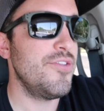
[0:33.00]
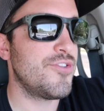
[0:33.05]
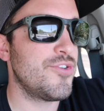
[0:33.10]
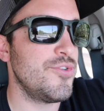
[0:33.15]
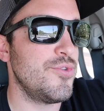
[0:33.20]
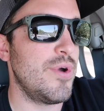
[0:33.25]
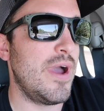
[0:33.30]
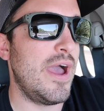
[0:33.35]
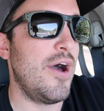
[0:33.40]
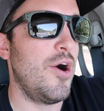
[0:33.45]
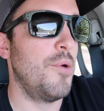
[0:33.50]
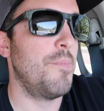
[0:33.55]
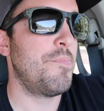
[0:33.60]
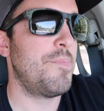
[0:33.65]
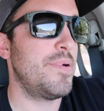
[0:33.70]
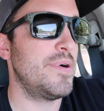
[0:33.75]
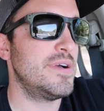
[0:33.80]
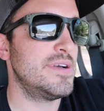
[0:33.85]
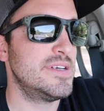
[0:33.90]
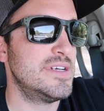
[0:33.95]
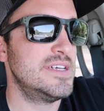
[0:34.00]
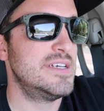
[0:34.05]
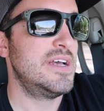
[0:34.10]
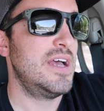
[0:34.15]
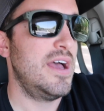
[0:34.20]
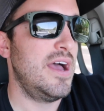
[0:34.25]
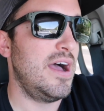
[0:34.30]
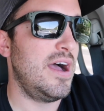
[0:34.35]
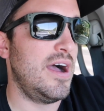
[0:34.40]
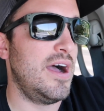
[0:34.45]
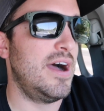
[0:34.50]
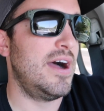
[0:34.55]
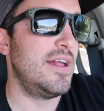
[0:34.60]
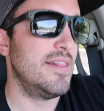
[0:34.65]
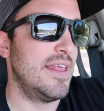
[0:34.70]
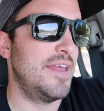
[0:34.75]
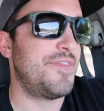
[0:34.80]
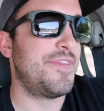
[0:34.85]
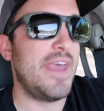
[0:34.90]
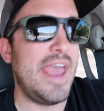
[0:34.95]
to help
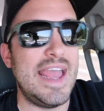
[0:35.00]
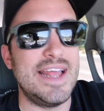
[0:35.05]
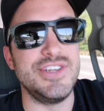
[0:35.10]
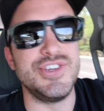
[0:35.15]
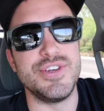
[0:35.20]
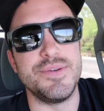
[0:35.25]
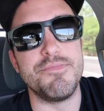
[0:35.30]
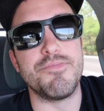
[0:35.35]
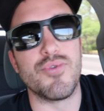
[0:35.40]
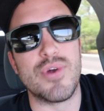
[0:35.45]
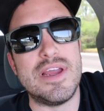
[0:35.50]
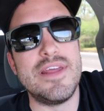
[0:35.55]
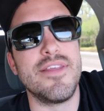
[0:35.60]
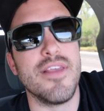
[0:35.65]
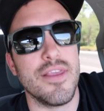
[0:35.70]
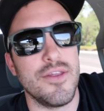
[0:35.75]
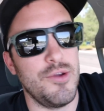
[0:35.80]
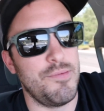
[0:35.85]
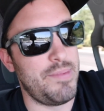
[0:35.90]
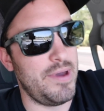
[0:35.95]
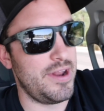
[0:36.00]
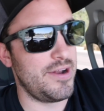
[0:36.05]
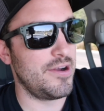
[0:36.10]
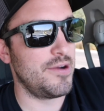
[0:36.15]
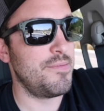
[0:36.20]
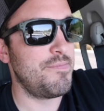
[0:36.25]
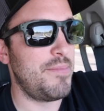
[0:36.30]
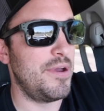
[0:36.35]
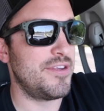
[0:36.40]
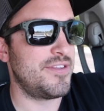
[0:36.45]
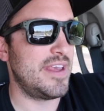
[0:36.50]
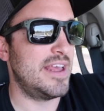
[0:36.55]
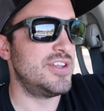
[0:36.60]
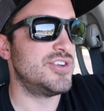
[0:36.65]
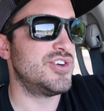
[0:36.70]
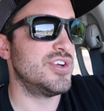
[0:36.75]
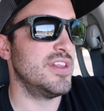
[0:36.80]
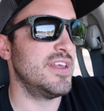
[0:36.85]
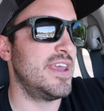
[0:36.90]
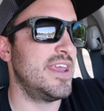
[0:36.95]
let the engine breathe a little better,
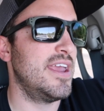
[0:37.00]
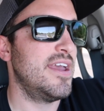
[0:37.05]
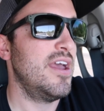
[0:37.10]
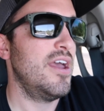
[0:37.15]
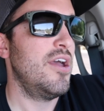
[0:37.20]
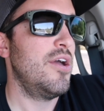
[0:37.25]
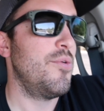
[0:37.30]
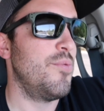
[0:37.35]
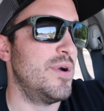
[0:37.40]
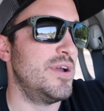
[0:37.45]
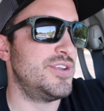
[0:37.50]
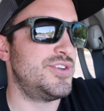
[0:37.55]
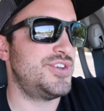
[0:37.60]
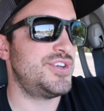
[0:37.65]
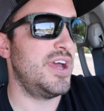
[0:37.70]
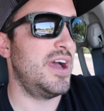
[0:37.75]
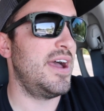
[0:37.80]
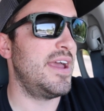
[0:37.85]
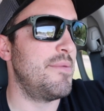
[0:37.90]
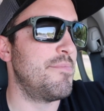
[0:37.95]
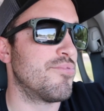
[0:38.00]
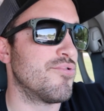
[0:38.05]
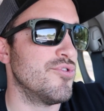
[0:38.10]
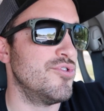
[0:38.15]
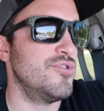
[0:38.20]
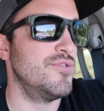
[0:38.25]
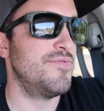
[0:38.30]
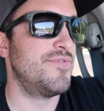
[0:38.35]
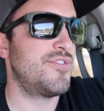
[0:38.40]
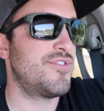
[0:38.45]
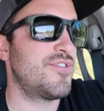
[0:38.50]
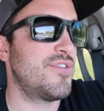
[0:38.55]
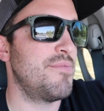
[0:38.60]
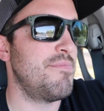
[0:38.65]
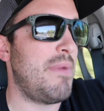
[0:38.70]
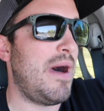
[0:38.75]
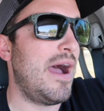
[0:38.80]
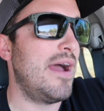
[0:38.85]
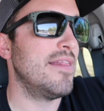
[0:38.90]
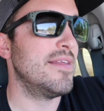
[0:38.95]
essentially, which improves
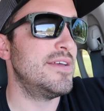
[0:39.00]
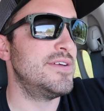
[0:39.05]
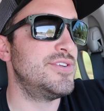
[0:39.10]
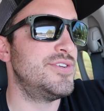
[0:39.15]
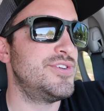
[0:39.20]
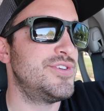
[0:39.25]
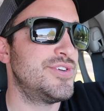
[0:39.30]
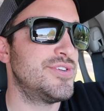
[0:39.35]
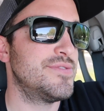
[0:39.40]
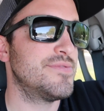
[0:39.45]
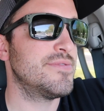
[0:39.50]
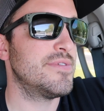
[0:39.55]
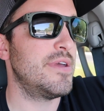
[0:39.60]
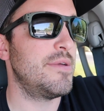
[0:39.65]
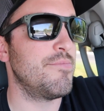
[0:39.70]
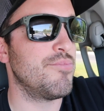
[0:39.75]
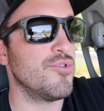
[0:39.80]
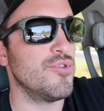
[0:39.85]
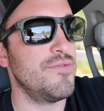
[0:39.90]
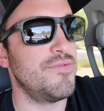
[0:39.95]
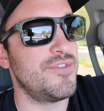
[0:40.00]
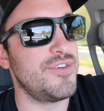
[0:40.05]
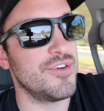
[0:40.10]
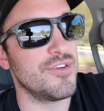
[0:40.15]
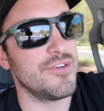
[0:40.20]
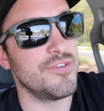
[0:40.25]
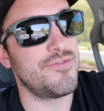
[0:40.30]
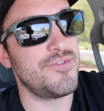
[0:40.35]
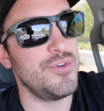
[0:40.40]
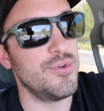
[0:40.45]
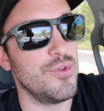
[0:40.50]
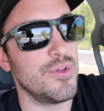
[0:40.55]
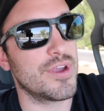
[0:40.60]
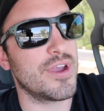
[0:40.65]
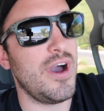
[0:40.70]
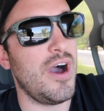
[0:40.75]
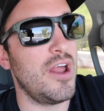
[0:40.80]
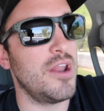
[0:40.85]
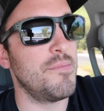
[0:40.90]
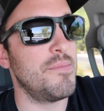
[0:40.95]
mileage, improves your fuel
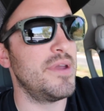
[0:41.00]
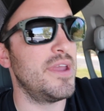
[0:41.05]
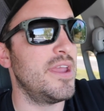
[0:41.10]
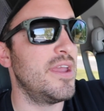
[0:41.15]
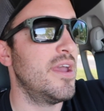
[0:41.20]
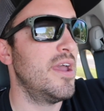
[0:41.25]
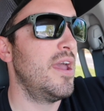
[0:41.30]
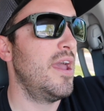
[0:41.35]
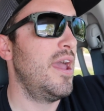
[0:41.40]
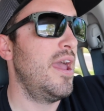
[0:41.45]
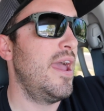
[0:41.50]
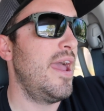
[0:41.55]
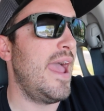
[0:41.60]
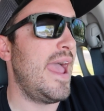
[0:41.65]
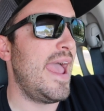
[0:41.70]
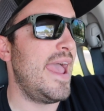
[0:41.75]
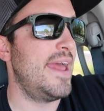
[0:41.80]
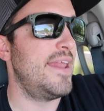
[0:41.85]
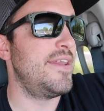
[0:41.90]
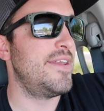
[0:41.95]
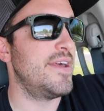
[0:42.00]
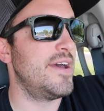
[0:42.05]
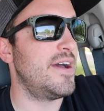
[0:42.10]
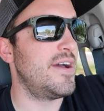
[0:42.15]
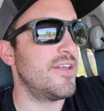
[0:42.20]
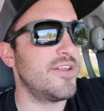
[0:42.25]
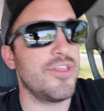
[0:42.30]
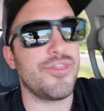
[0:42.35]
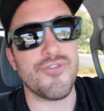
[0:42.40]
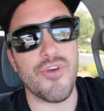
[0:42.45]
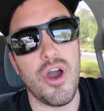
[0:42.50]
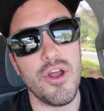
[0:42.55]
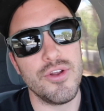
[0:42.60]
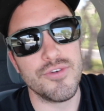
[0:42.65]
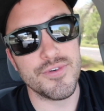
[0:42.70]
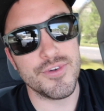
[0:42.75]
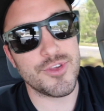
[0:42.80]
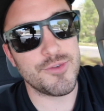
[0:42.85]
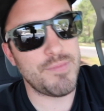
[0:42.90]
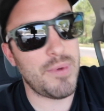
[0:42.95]
economy and
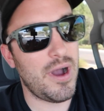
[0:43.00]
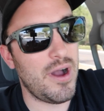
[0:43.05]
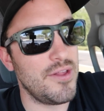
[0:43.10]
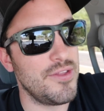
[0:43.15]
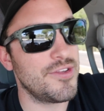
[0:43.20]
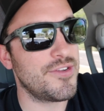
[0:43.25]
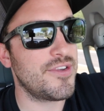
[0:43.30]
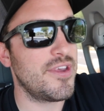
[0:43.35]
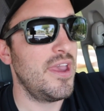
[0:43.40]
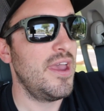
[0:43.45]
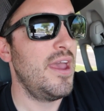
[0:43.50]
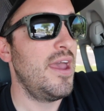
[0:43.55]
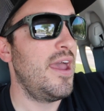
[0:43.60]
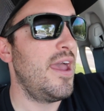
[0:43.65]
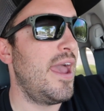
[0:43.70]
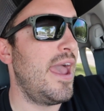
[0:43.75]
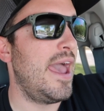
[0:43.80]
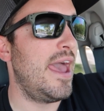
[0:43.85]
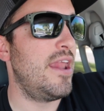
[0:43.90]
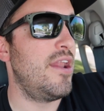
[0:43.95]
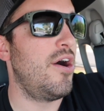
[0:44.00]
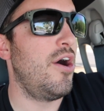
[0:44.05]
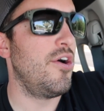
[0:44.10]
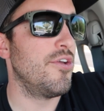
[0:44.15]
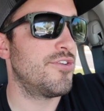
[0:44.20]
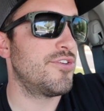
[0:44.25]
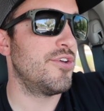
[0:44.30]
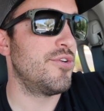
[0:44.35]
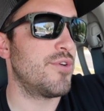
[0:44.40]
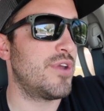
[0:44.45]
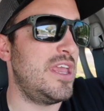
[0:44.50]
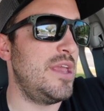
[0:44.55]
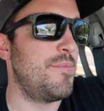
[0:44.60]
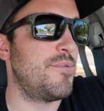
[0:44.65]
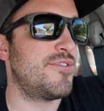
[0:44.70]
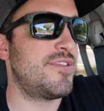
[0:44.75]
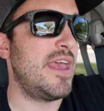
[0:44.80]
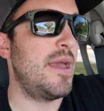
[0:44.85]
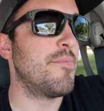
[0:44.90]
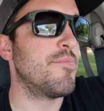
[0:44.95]
throttle response, and also
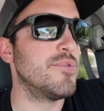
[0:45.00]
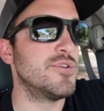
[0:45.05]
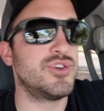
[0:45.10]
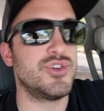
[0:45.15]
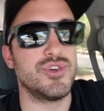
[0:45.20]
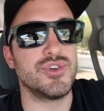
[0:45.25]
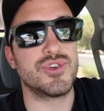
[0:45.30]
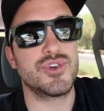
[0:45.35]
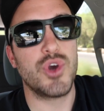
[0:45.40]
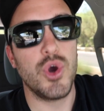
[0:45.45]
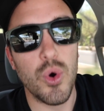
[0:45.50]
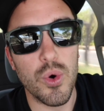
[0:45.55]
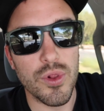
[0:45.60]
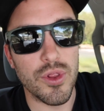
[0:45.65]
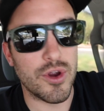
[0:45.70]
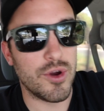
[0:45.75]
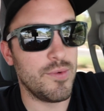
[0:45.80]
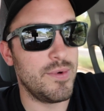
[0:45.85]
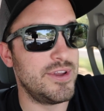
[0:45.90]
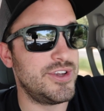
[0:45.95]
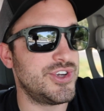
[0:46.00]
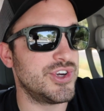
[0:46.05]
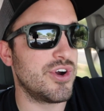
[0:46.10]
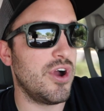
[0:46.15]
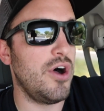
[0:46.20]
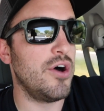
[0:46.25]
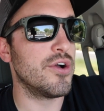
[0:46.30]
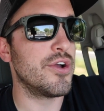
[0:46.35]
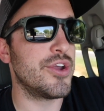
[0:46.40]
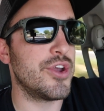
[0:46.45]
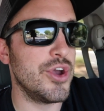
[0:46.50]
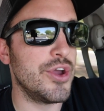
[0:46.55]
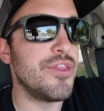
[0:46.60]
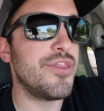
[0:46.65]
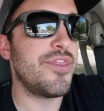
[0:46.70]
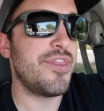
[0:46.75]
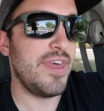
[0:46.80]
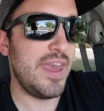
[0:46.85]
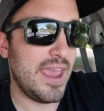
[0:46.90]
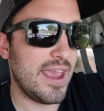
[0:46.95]
keeps temperatures cooler, which are all
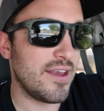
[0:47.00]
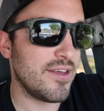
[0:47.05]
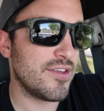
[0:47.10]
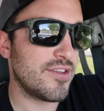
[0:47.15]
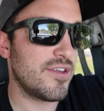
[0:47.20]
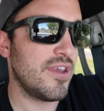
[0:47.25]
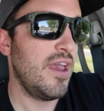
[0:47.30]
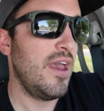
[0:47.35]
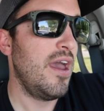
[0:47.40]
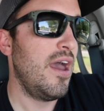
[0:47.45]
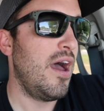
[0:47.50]
good things.